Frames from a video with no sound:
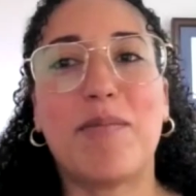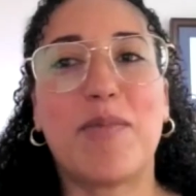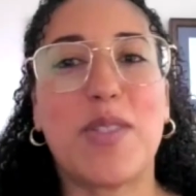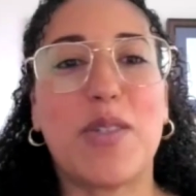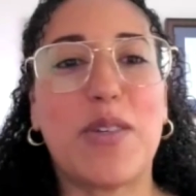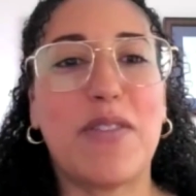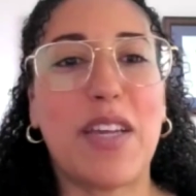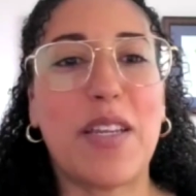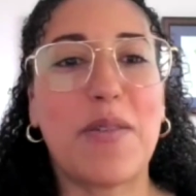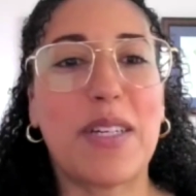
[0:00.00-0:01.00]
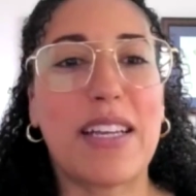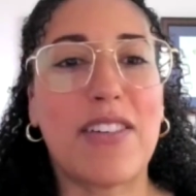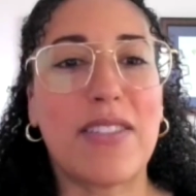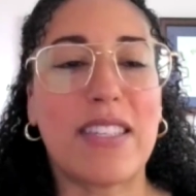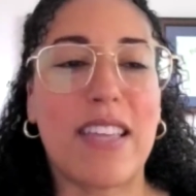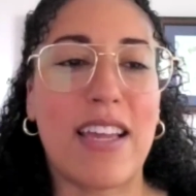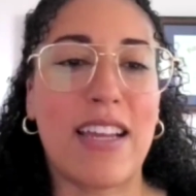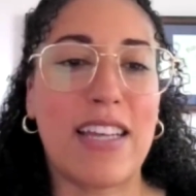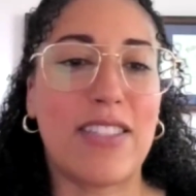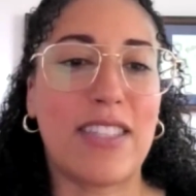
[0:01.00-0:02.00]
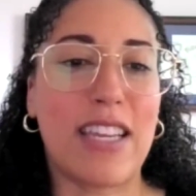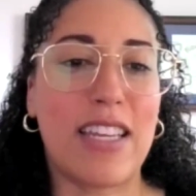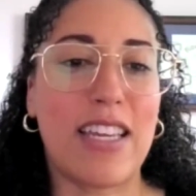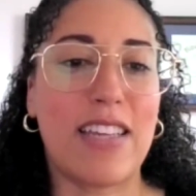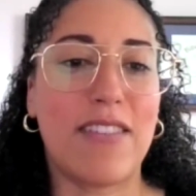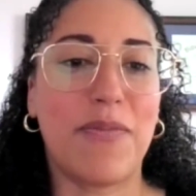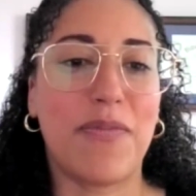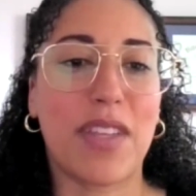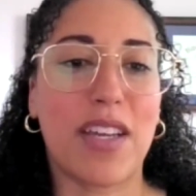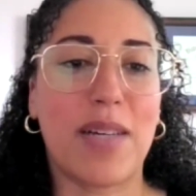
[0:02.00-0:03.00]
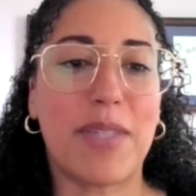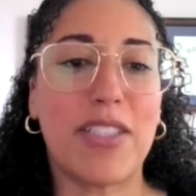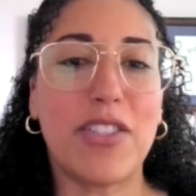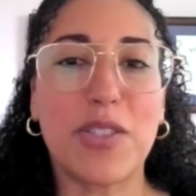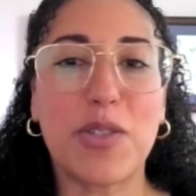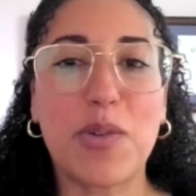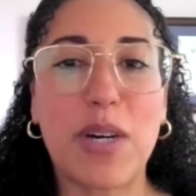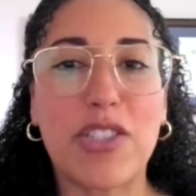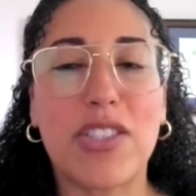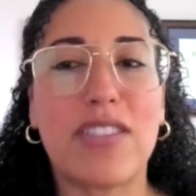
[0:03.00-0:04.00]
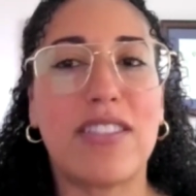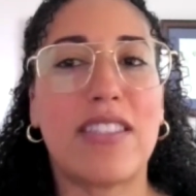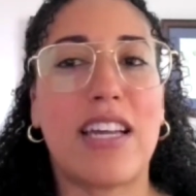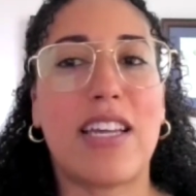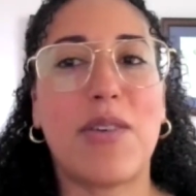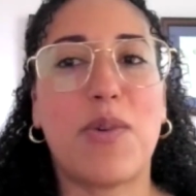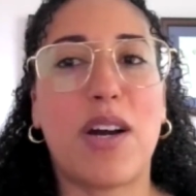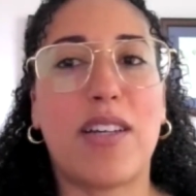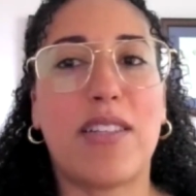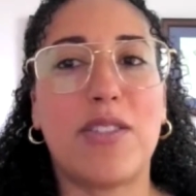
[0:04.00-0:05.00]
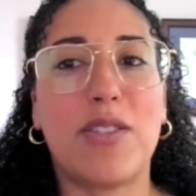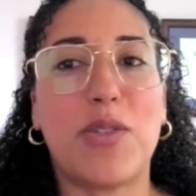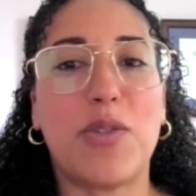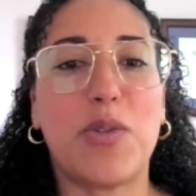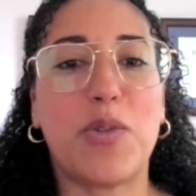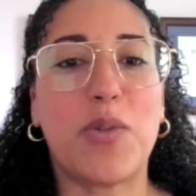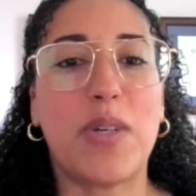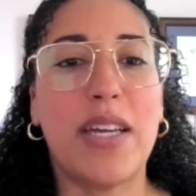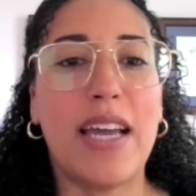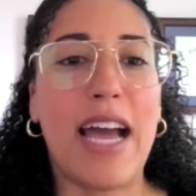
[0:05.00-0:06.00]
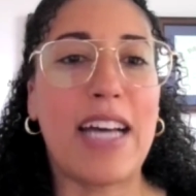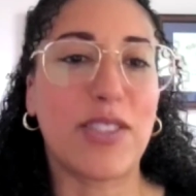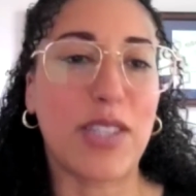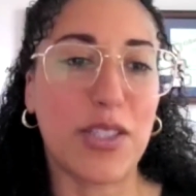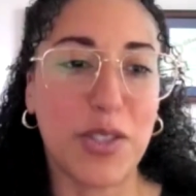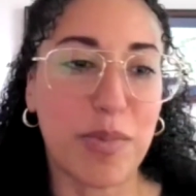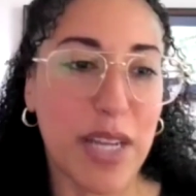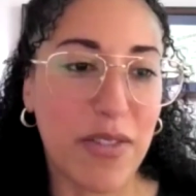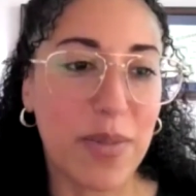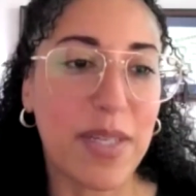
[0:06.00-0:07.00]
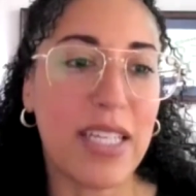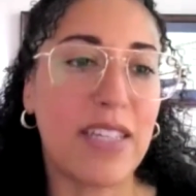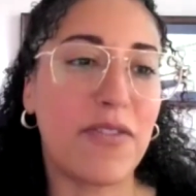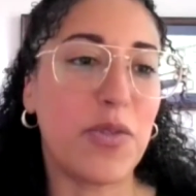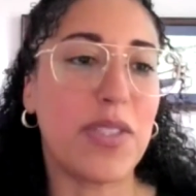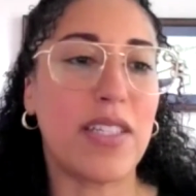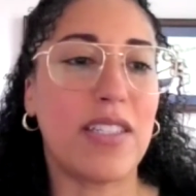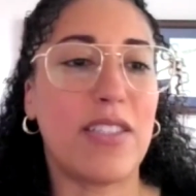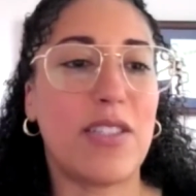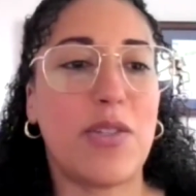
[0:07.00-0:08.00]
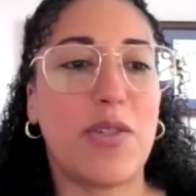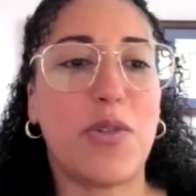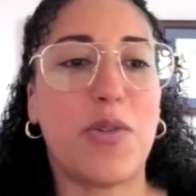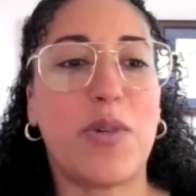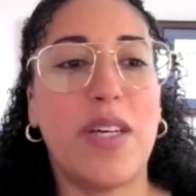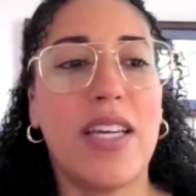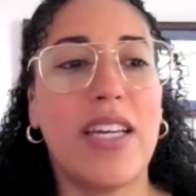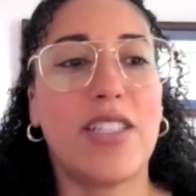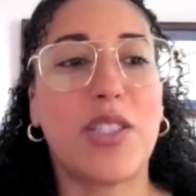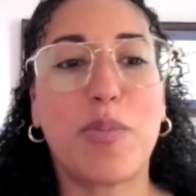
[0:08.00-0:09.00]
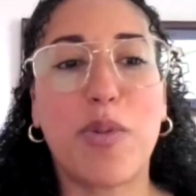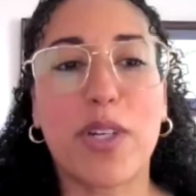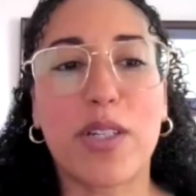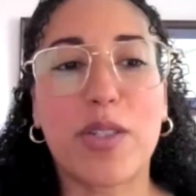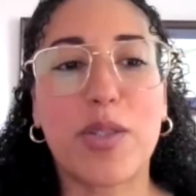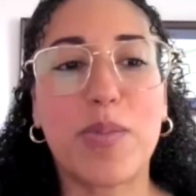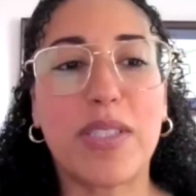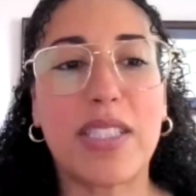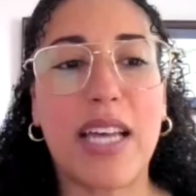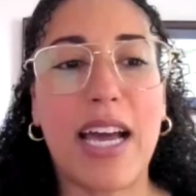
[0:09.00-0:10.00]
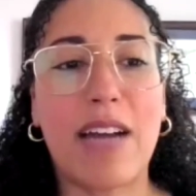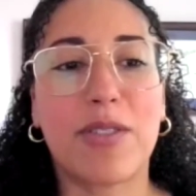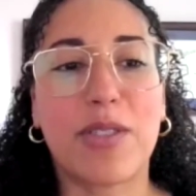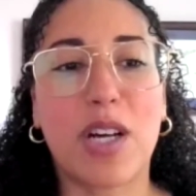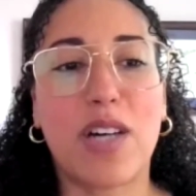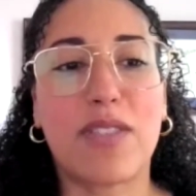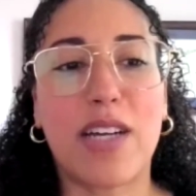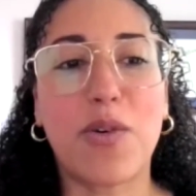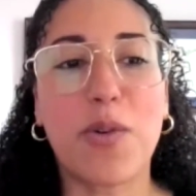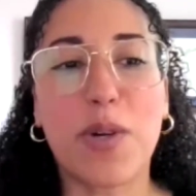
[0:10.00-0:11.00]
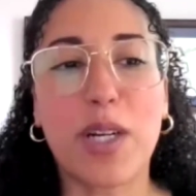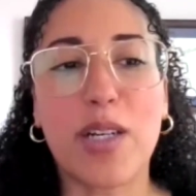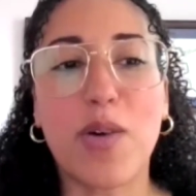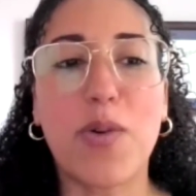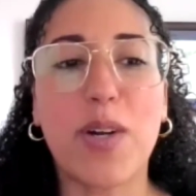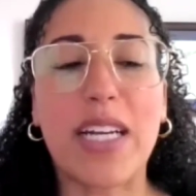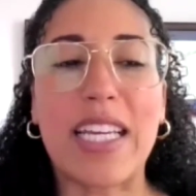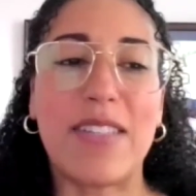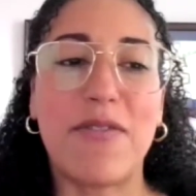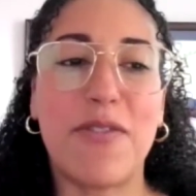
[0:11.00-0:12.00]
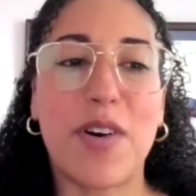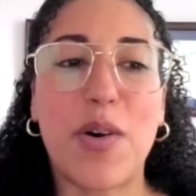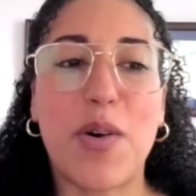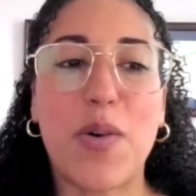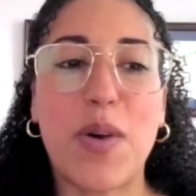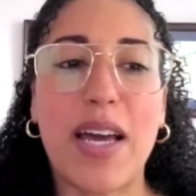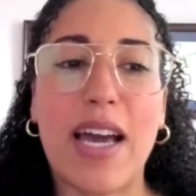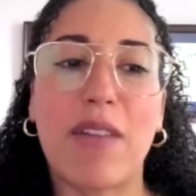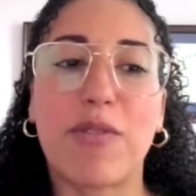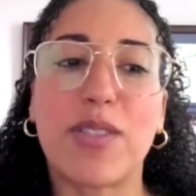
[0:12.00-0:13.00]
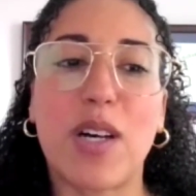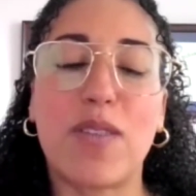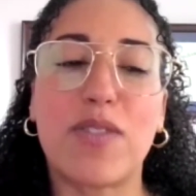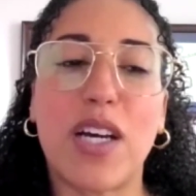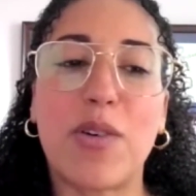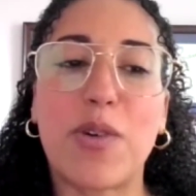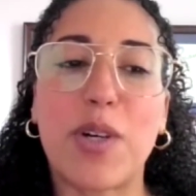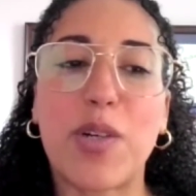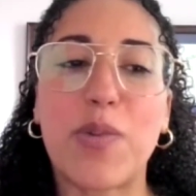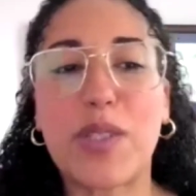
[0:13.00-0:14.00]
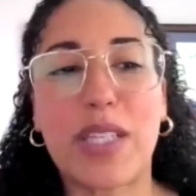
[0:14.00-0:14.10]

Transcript: So if anyone else again has any additional questions that you want to ask Dr. Braverman, if you send it to supportgroups@resolve.org or info@resolve.org,